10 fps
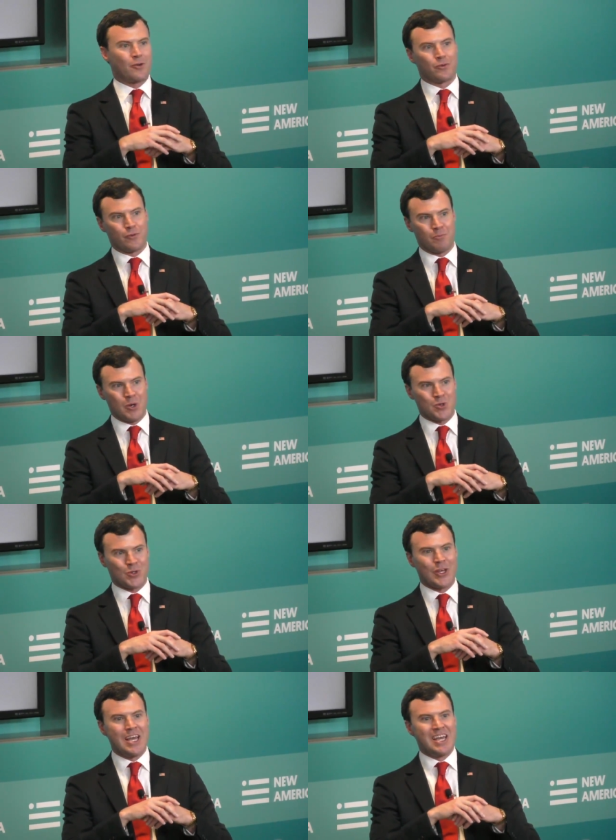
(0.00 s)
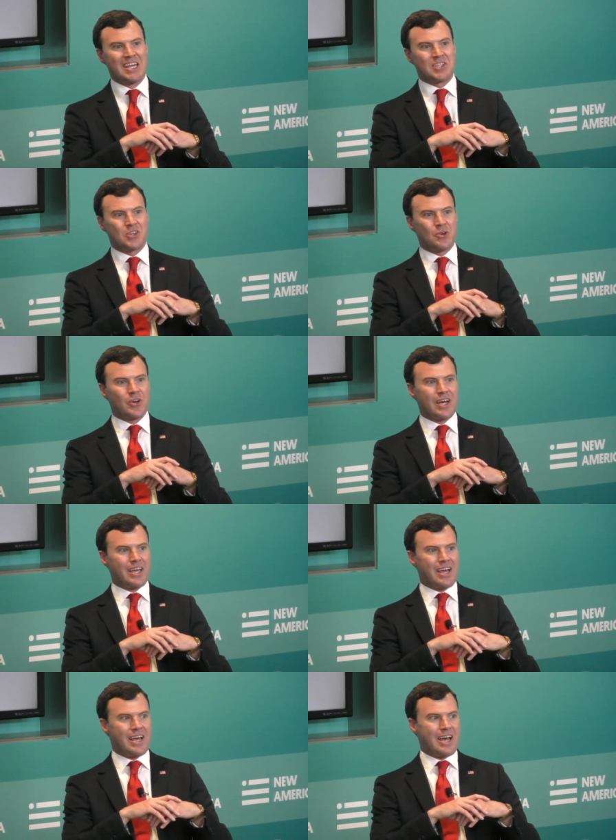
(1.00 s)
battle for Mosul. So
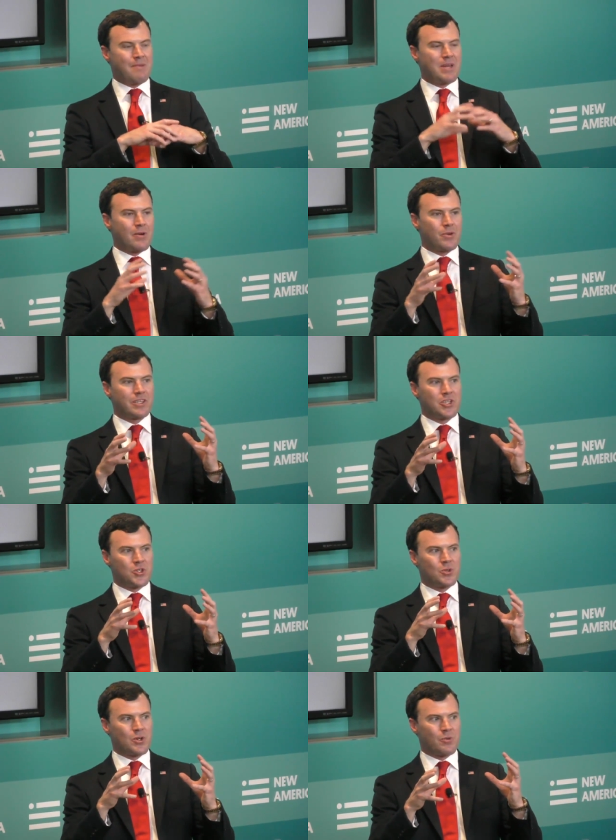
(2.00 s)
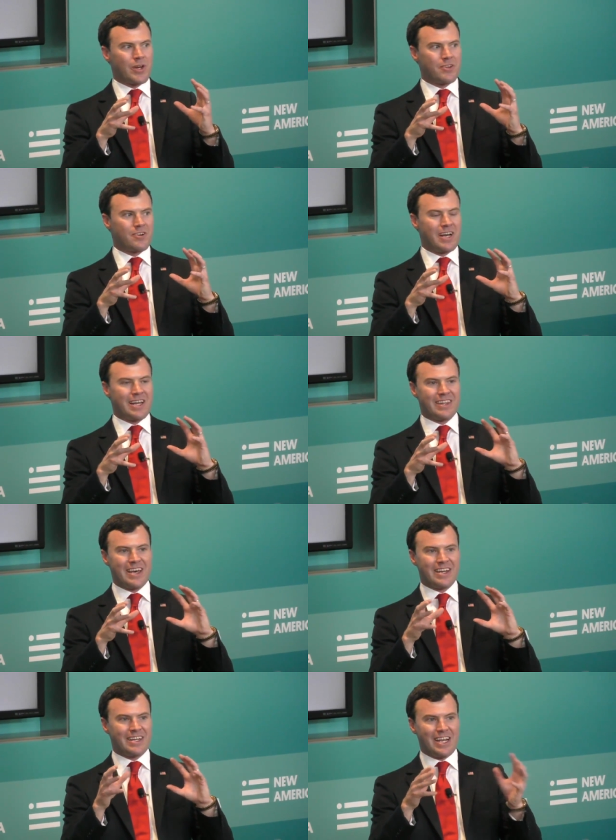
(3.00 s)
I, am not really sure whether or not
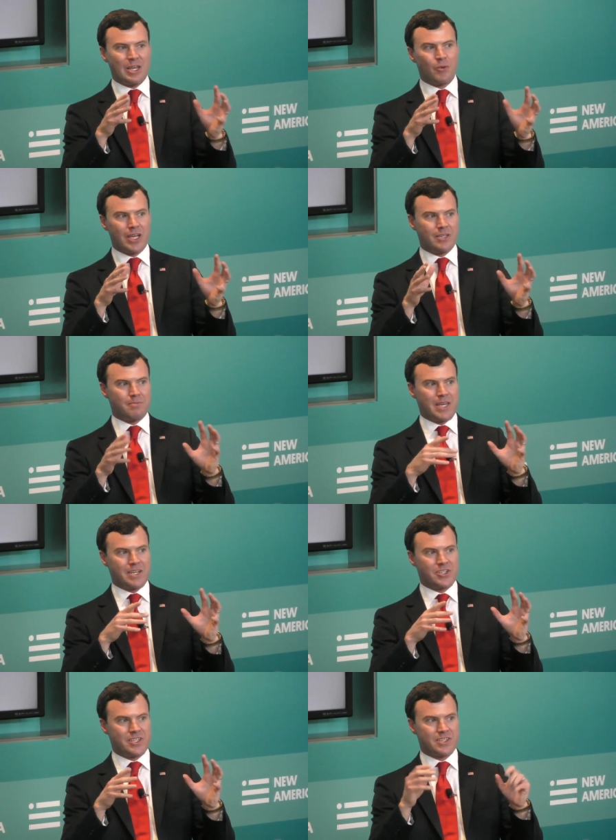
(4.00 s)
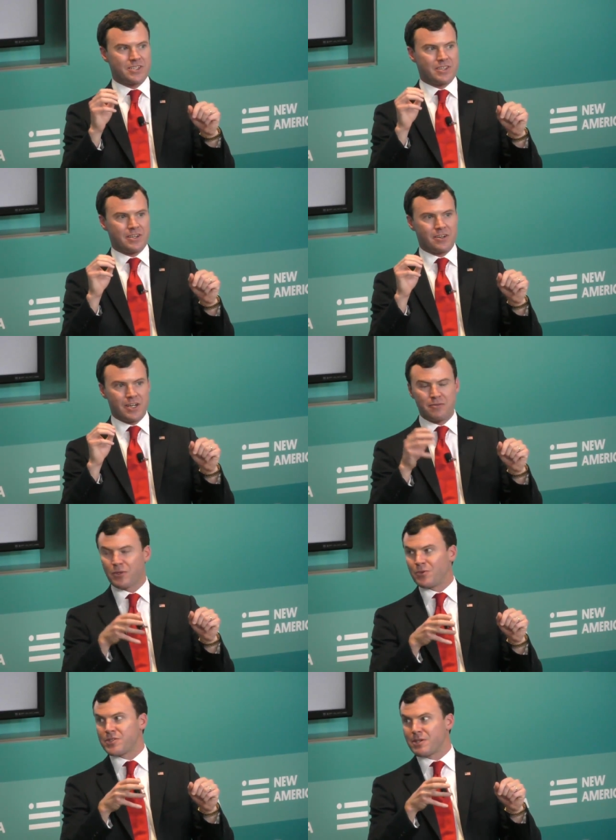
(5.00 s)
that in any way diminishes their
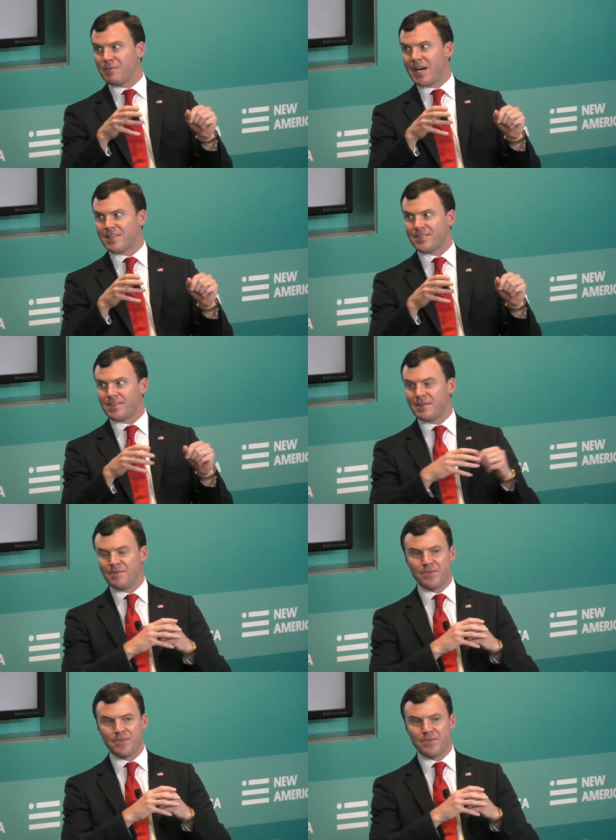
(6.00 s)
influence capacity.